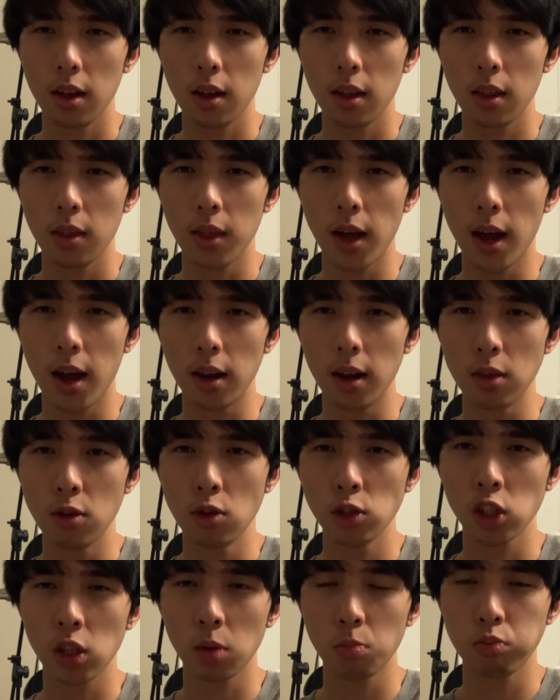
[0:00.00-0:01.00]
that you
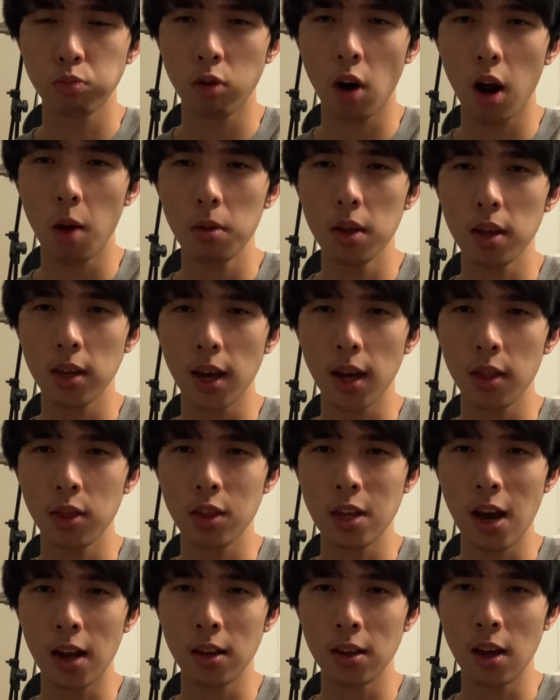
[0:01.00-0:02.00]
should probably get
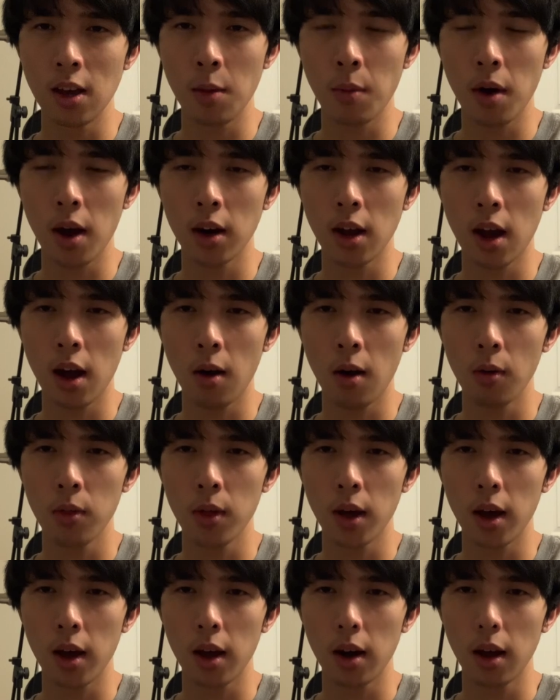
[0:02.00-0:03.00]
the idea by now
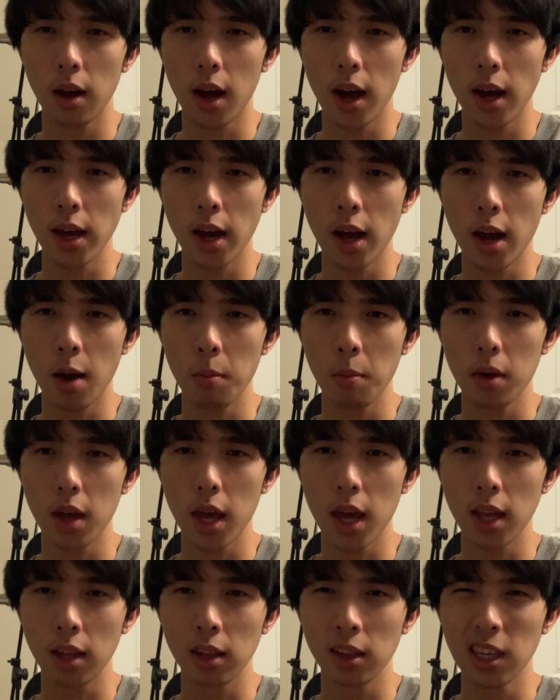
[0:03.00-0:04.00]
that I am
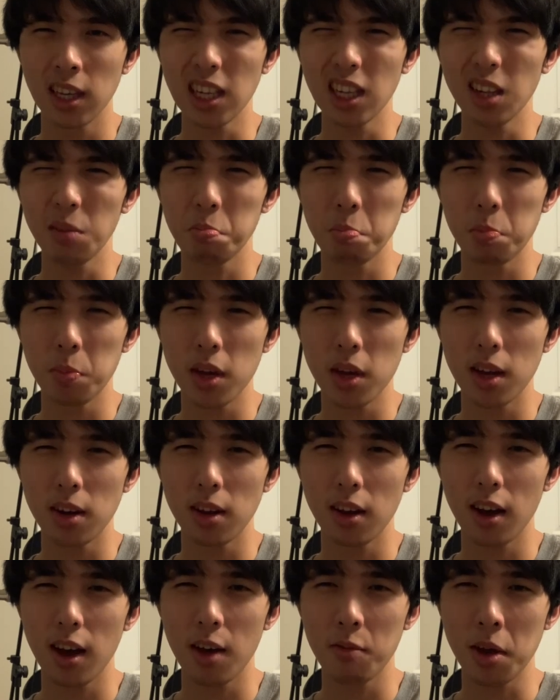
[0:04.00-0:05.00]
a little bit
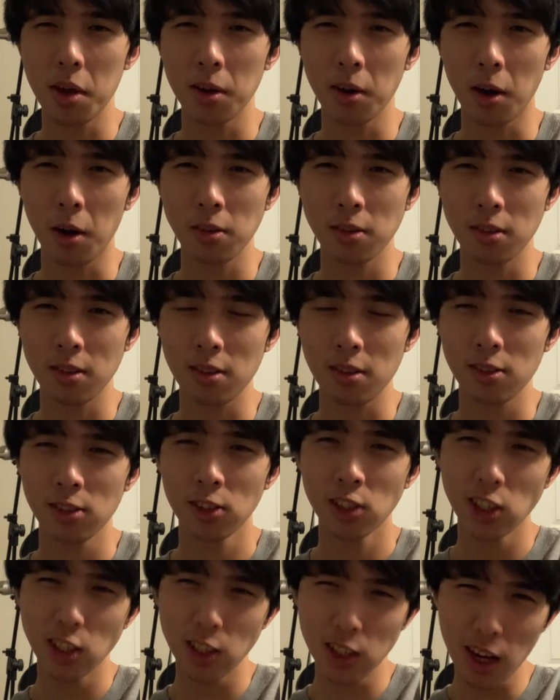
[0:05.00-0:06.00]
of a narcissist,
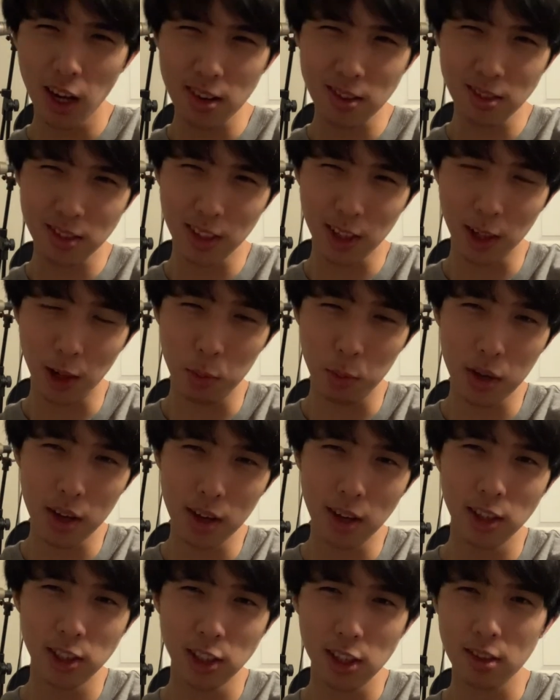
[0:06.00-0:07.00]
just a little
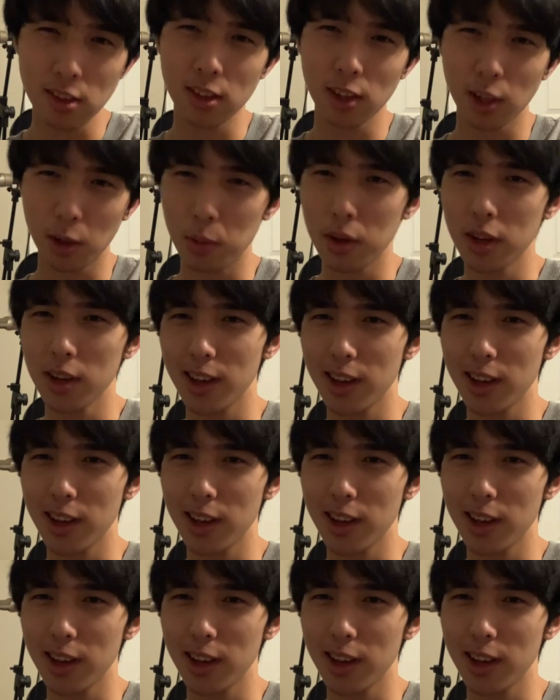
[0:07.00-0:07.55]
bit, just a little bit.